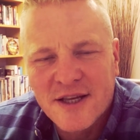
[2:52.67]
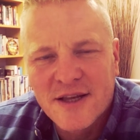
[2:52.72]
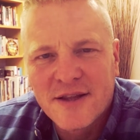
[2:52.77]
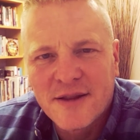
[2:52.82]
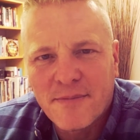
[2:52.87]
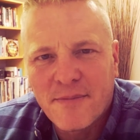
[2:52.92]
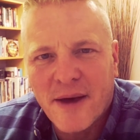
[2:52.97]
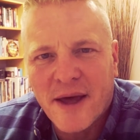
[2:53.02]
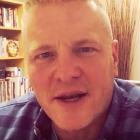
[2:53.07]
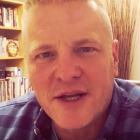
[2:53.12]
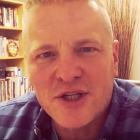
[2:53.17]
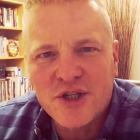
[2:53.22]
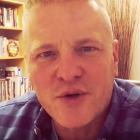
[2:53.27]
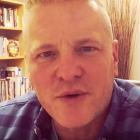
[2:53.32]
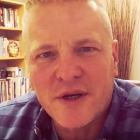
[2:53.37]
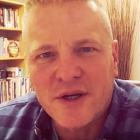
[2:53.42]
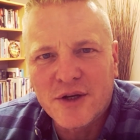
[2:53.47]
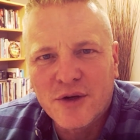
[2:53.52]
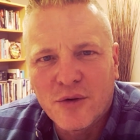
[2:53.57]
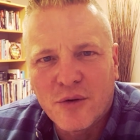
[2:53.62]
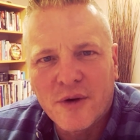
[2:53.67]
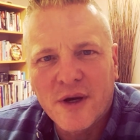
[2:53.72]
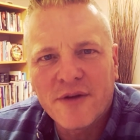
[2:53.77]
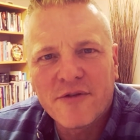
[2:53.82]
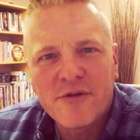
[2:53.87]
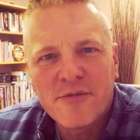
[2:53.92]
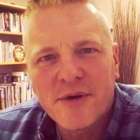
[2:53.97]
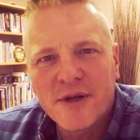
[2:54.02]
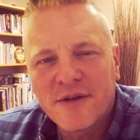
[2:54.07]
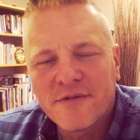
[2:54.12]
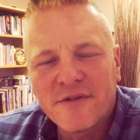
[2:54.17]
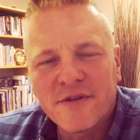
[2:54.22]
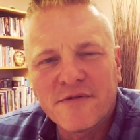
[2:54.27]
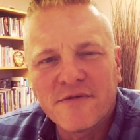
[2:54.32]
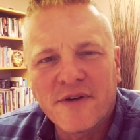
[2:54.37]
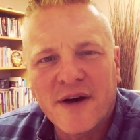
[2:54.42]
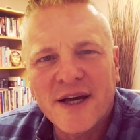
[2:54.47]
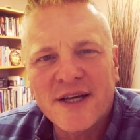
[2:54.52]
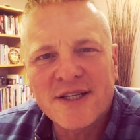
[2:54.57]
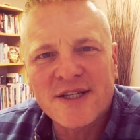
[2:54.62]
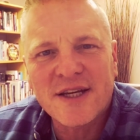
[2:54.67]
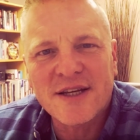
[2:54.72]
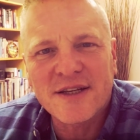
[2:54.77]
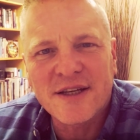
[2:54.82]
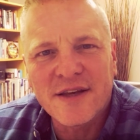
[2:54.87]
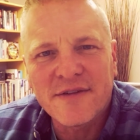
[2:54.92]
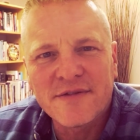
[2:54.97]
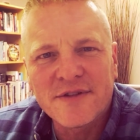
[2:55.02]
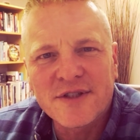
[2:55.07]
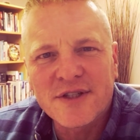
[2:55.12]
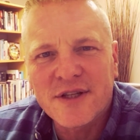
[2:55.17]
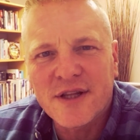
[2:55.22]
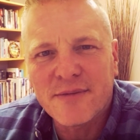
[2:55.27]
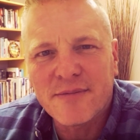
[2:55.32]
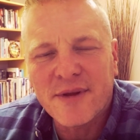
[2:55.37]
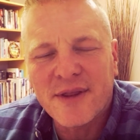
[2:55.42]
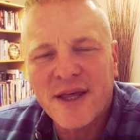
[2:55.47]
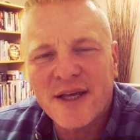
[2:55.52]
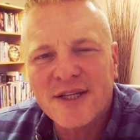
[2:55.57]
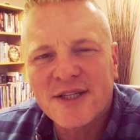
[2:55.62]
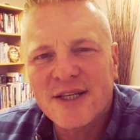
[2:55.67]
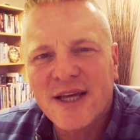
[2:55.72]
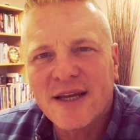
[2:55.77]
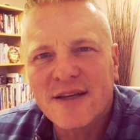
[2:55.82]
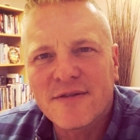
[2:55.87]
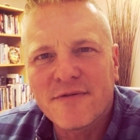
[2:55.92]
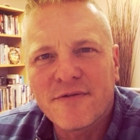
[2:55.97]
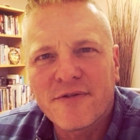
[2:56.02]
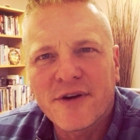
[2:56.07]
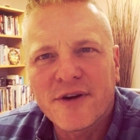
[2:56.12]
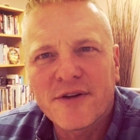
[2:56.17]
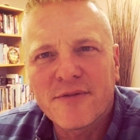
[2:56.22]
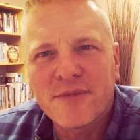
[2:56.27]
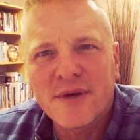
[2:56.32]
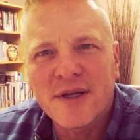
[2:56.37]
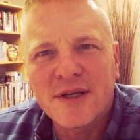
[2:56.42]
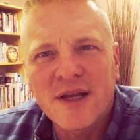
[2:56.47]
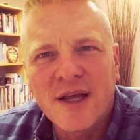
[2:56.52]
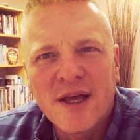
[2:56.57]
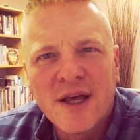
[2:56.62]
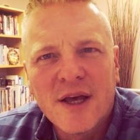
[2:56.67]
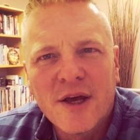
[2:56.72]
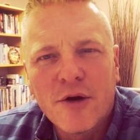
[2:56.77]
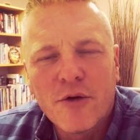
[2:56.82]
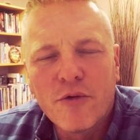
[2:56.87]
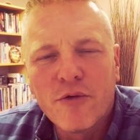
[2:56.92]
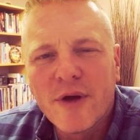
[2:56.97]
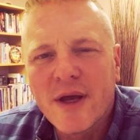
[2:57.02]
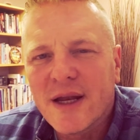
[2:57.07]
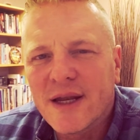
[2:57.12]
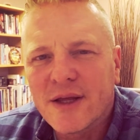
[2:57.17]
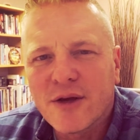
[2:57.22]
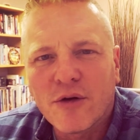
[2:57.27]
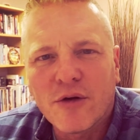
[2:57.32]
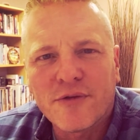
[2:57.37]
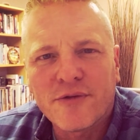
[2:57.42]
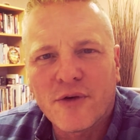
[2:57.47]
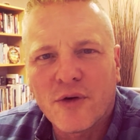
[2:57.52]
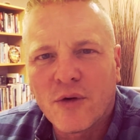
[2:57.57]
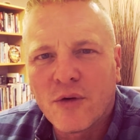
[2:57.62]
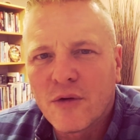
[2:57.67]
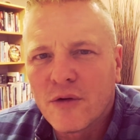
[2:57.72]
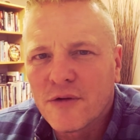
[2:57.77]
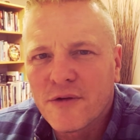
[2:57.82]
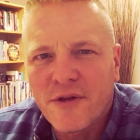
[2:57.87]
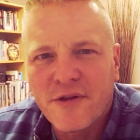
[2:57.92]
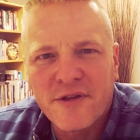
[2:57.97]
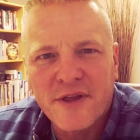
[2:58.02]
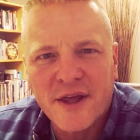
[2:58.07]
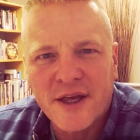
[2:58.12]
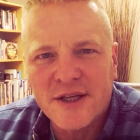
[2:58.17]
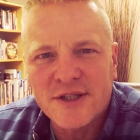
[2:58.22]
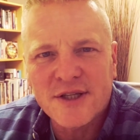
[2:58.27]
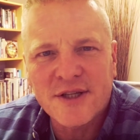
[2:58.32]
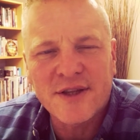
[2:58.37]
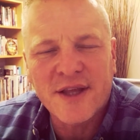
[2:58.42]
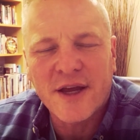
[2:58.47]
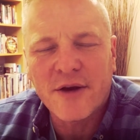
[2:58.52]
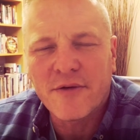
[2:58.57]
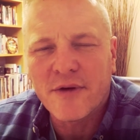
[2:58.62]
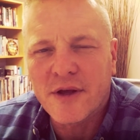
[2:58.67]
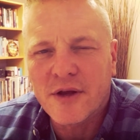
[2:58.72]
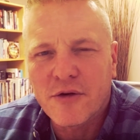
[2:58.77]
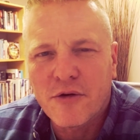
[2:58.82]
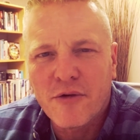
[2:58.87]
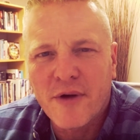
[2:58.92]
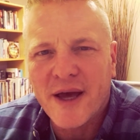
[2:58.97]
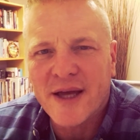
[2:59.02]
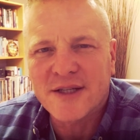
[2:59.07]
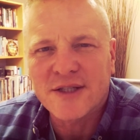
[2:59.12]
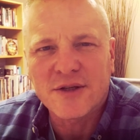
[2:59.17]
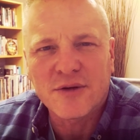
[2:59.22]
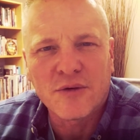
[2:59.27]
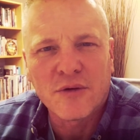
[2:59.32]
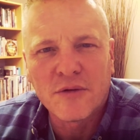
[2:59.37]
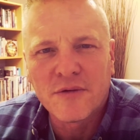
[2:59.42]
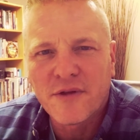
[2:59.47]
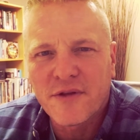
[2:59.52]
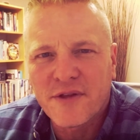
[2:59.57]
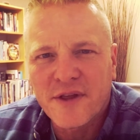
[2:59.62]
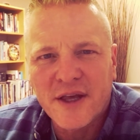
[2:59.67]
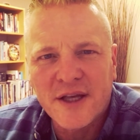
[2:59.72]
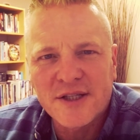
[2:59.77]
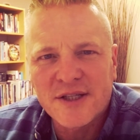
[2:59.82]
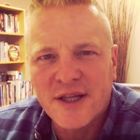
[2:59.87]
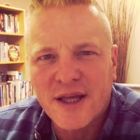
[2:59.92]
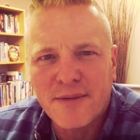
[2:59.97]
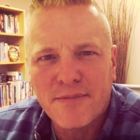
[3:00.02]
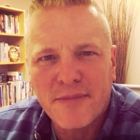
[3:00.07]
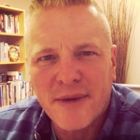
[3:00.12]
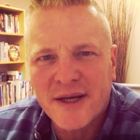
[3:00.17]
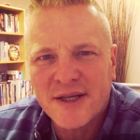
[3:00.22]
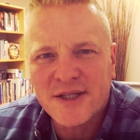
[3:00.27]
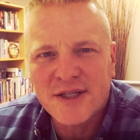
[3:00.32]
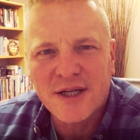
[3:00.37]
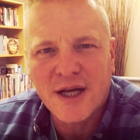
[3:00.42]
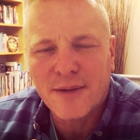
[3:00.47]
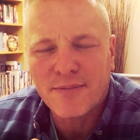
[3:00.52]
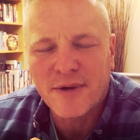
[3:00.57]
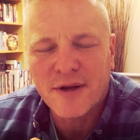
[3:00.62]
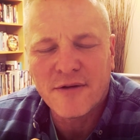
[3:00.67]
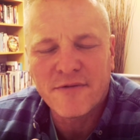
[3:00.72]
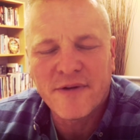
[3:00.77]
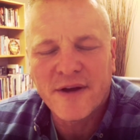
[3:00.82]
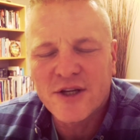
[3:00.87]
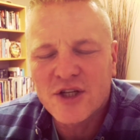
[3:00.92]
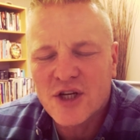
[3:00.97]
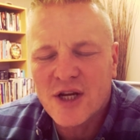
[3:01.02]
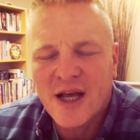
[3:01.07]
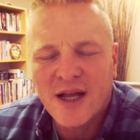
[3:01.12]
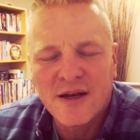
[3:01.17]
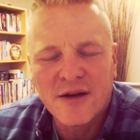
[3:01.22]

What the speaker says: managed to ignore every bit of advice I'd given to them. And they sat in front of me reeling off all the things that they regret and all the things that they messed up. And eventually I